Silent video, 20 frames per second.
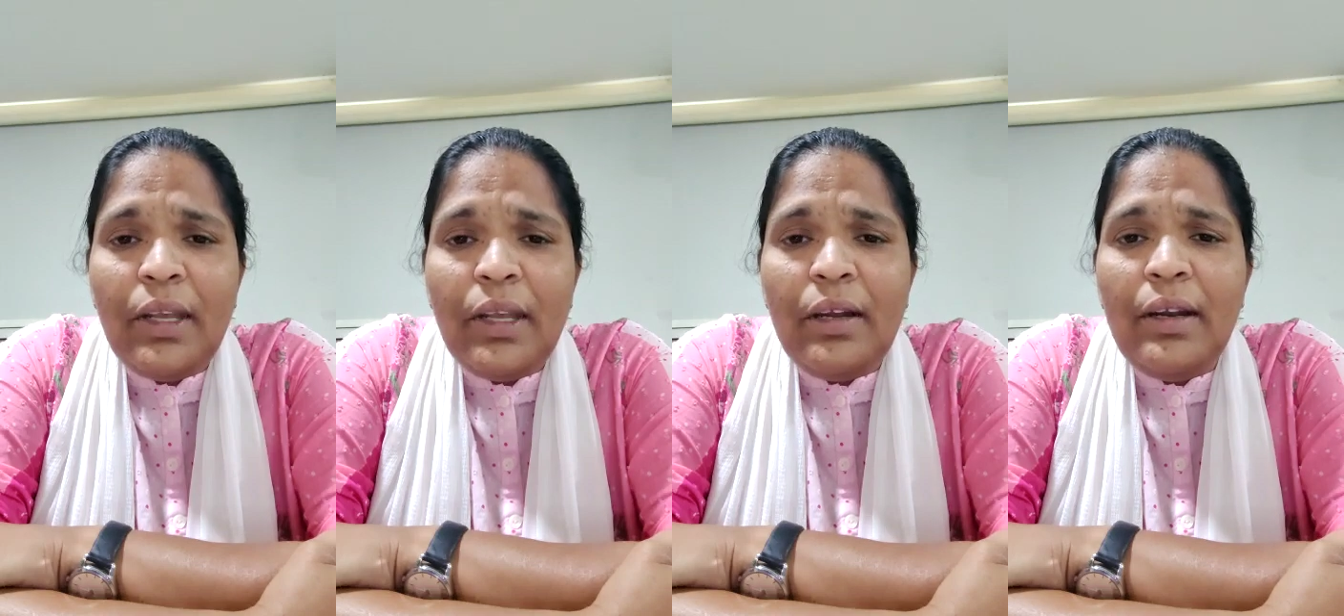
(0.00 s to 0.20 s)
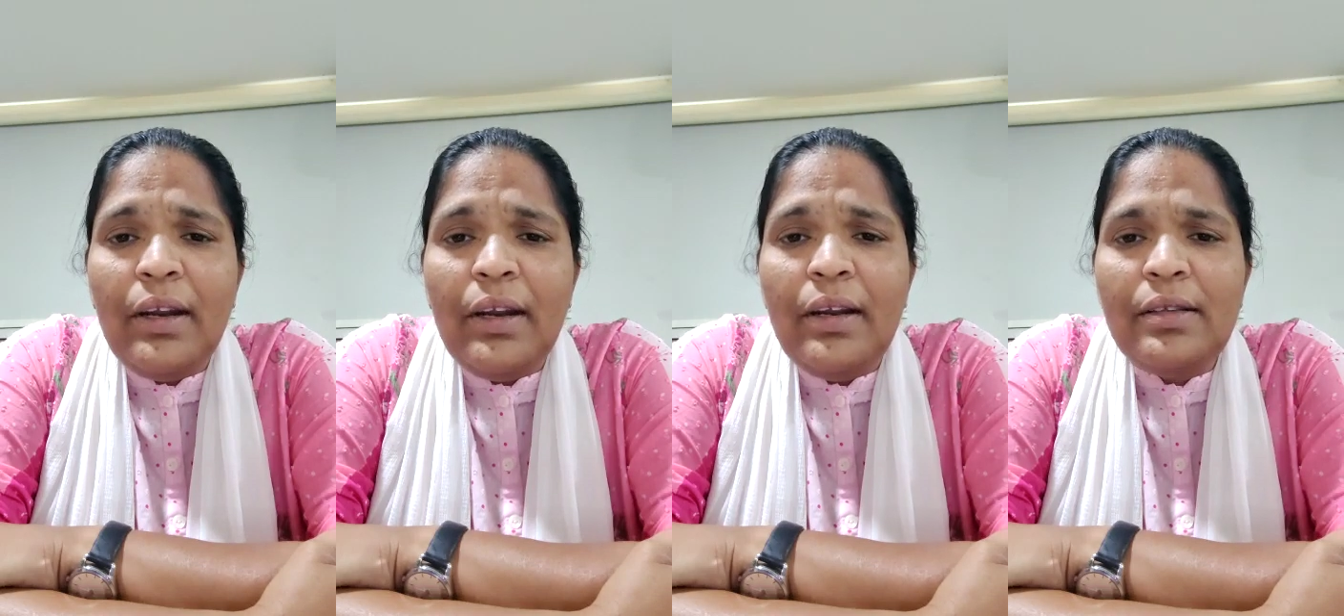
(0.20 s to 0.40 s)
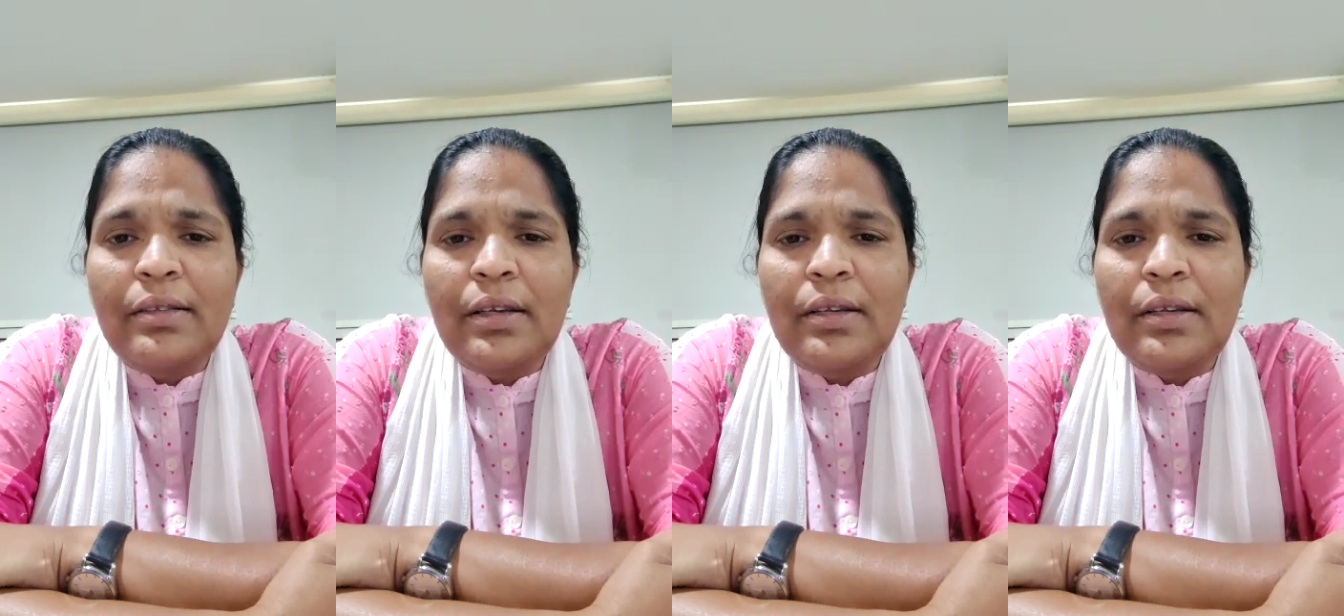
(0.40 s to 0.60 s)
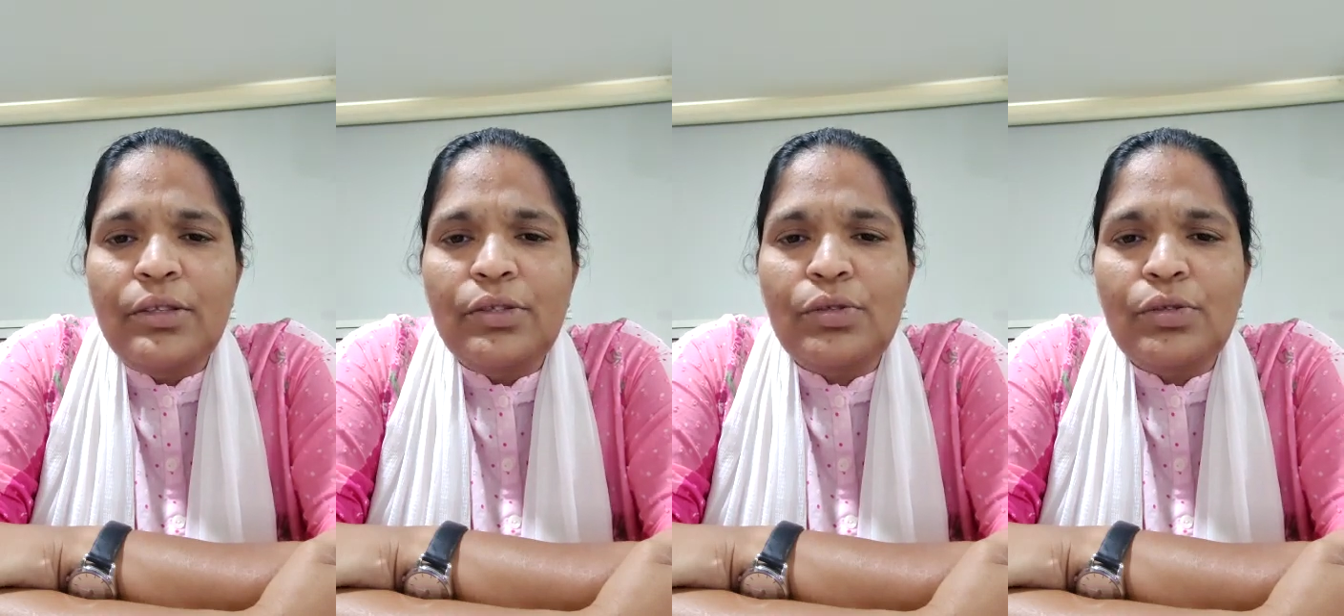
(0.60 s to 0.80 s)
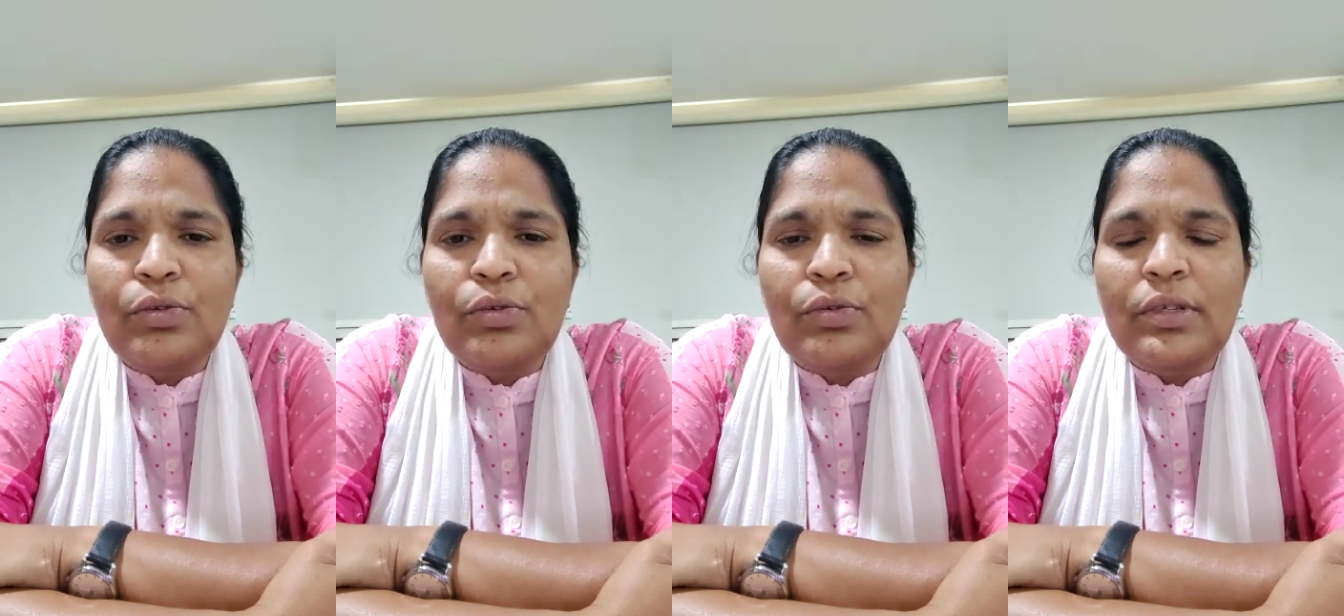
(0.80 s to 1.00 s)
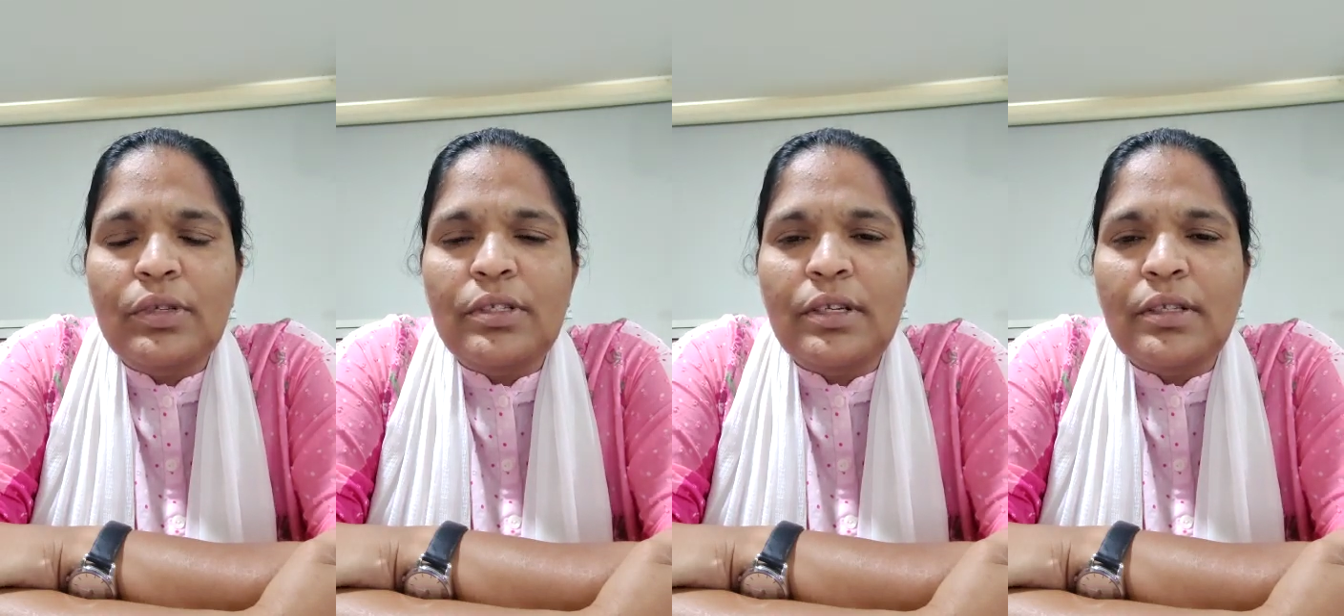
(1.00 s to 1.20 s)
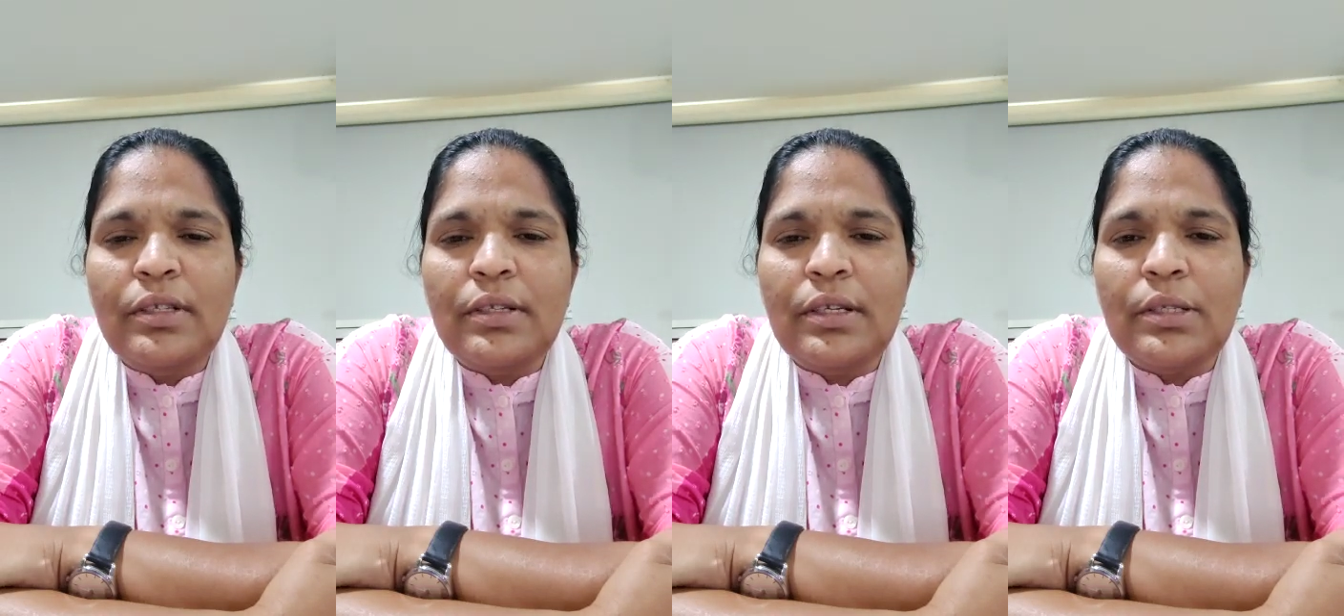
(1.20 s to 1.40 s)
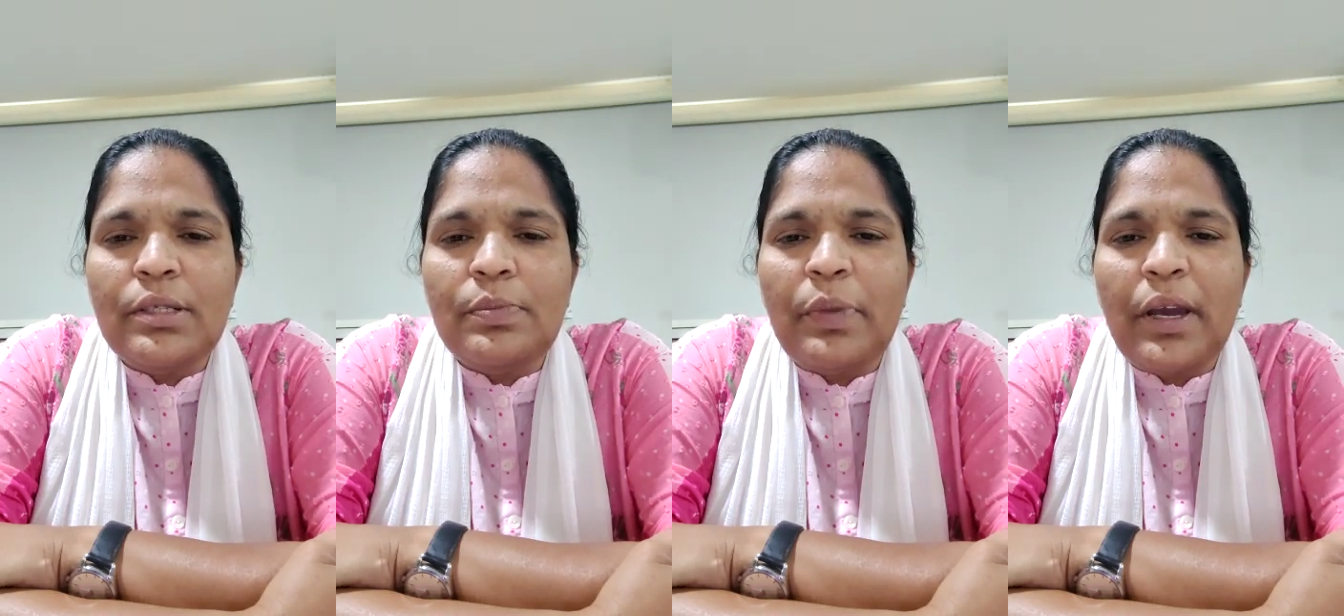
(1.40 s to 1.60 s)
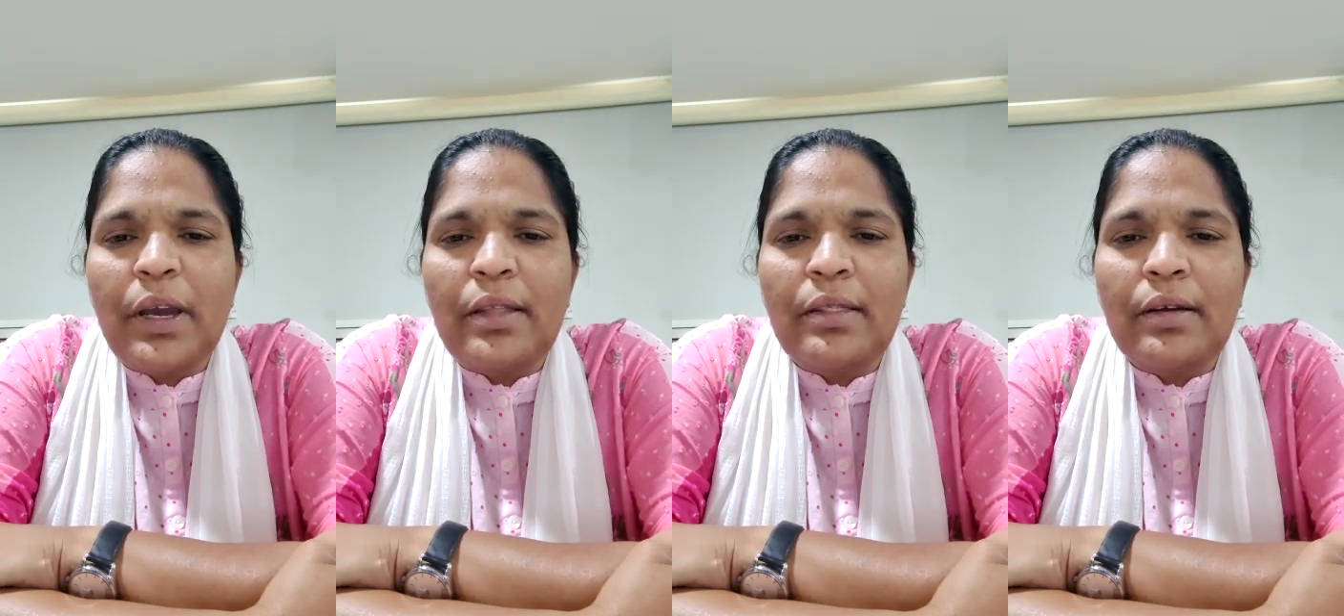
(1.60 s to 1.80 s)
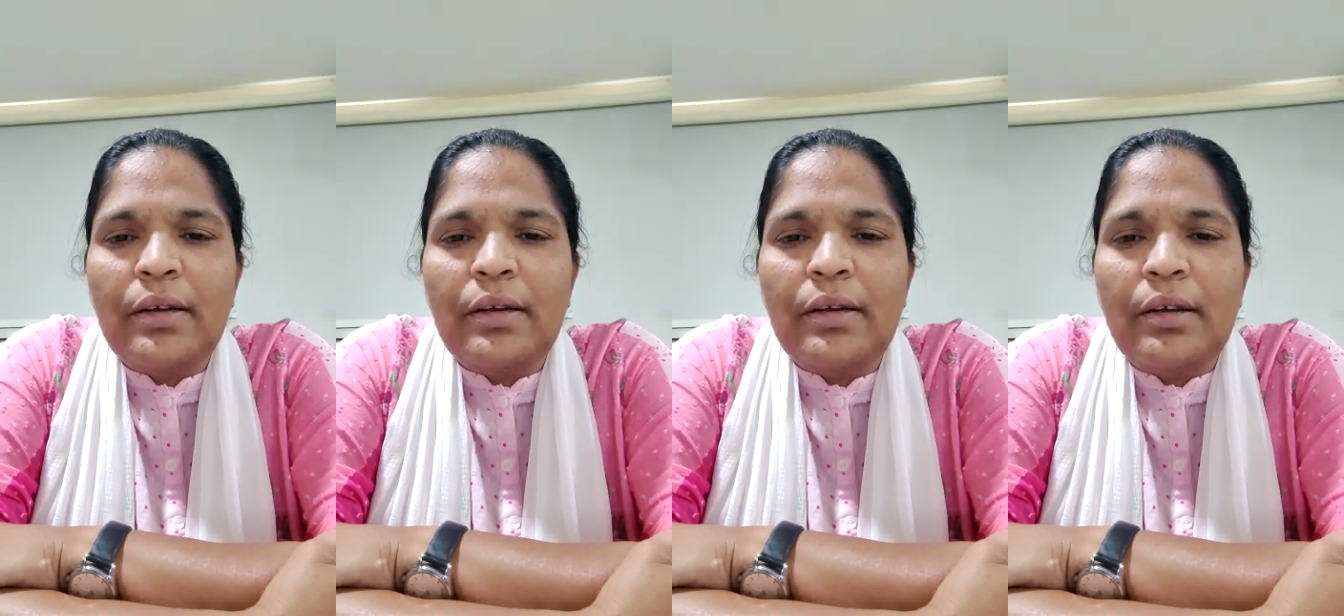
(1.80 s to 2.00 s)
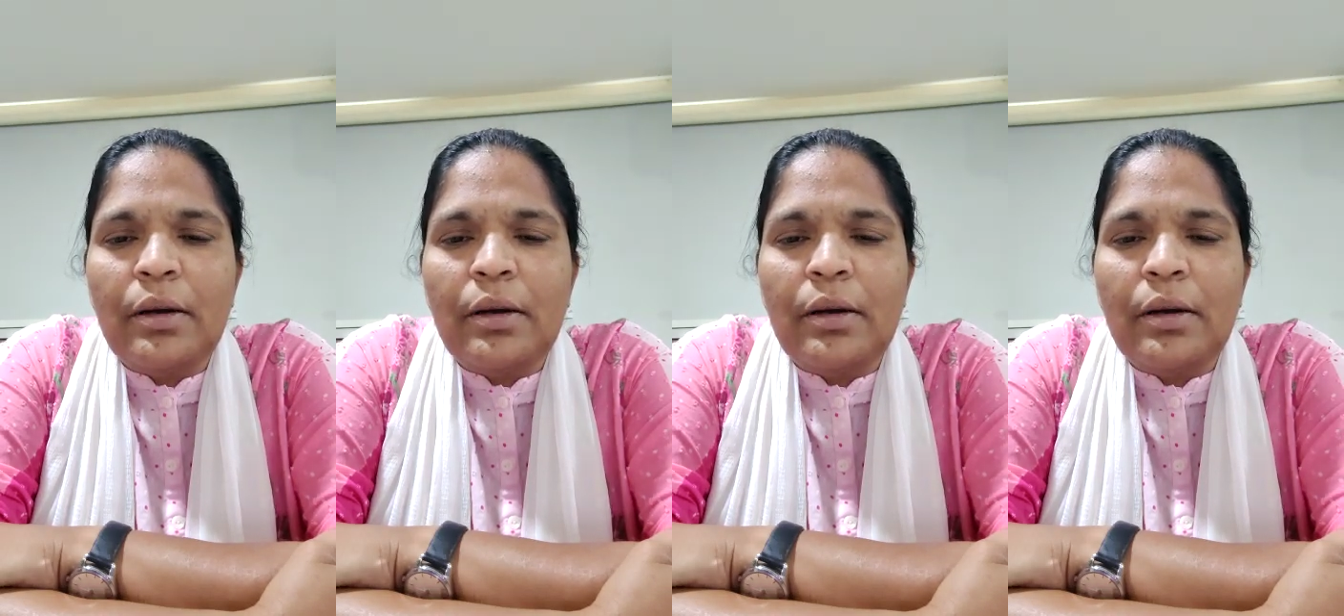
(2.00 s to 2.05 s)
data science tools such as Python,